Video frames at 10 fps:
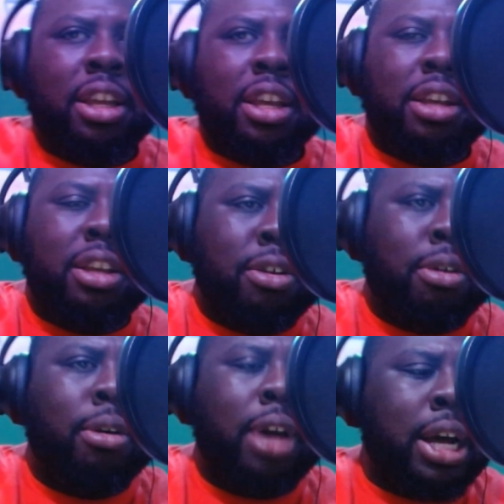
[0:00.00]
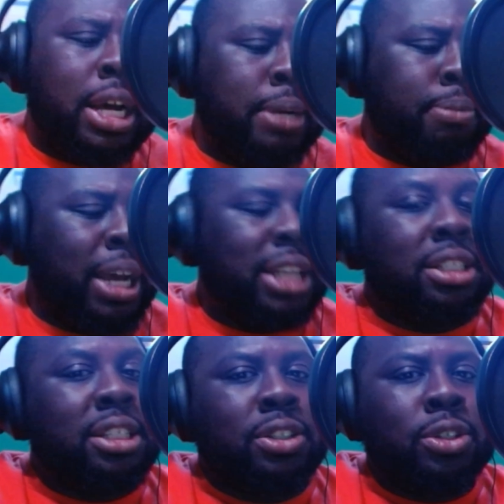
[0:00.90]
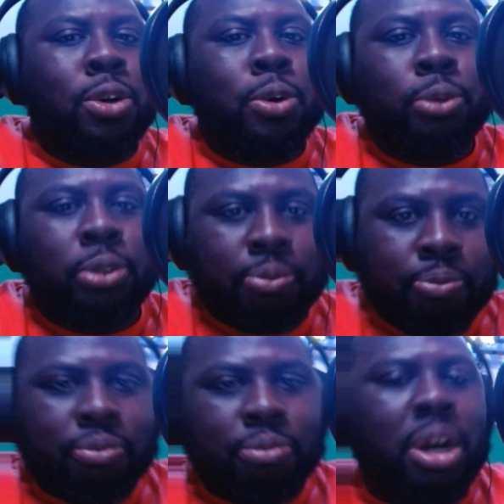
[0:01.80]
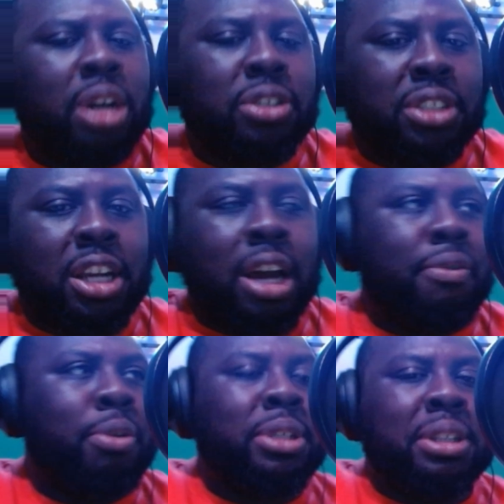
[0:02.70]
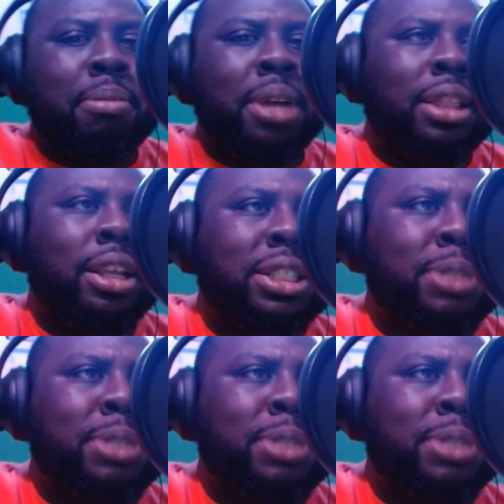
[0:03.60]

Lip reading: as it is known, Marcus Garvey was a man that